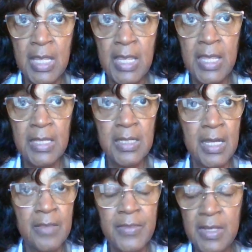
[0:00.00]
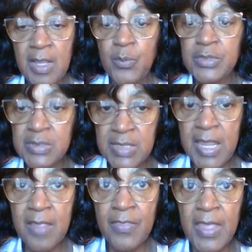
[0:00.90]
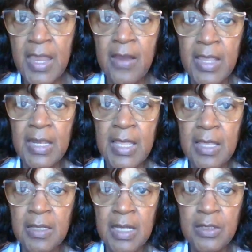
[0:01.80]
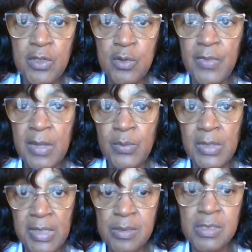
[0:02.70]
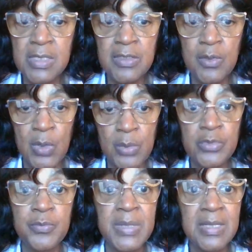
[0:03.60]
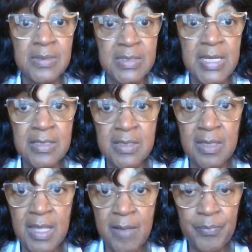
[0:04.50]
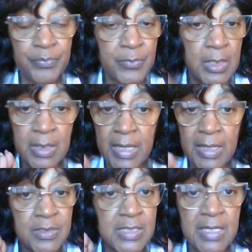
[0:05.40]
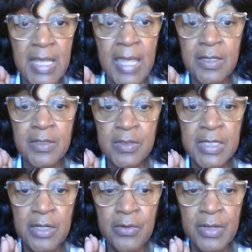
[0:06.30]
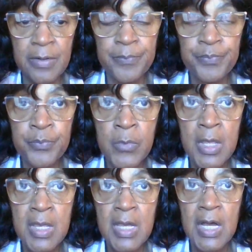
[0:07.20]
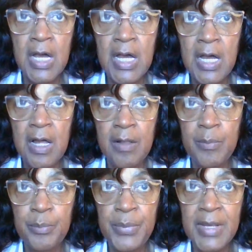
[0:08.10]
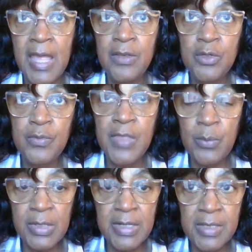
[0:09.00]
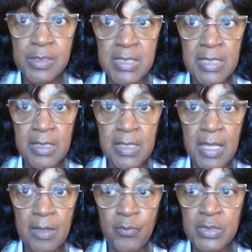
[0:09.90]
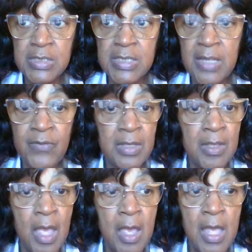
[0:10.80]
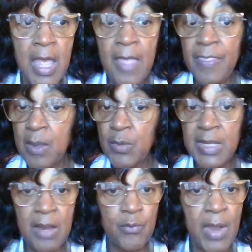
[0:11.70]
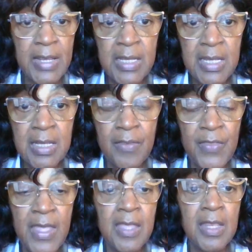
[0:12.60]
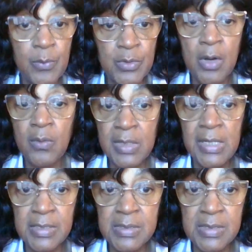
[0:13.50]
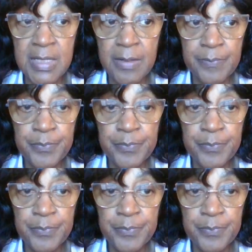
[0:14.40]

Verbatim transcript: And uh, then they would stand there, and I, I knew they were listening to what was being said to them. Like I said, I couldn't hear it, uh, but I knew they were listening and receiving, and they were not writing anything, they were only listening